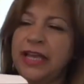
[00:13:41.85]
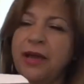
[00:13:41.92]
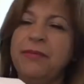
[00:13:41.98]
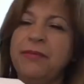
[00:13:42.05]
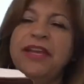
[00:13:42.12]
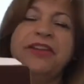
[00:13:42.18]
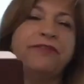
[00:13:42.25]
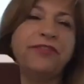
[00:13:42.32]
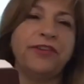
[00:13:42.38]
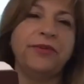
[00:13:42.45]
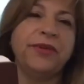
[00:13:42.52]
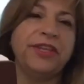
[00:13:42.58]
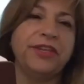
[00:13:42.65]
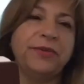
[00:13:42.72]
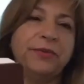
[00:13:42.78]
I'm
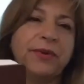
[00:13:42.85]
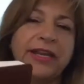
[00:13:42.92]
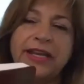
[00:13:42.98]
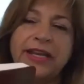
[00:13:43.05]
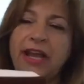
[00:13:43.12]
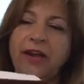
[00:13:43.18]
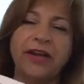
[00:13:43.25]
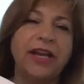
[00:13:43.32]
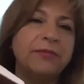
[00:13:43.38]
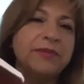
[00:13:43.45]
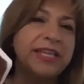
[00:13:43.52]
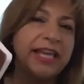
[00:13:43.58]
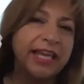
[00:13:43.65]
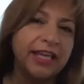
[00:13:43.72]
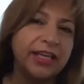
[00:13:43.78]
interviewing you right now and I'm
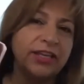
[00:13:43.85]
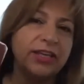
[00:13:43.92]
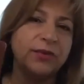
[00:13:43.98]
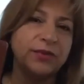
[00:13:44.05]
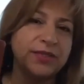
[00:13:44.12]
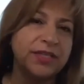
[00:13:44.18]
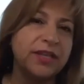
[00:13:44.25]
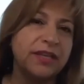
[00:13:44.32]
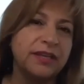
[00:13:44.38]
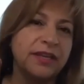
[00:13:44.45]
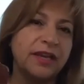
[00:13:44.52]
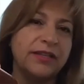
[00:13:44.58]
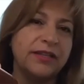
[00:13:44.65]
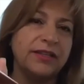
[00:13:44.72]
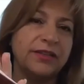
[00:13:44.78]
taking notes on
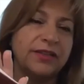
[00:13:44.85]
the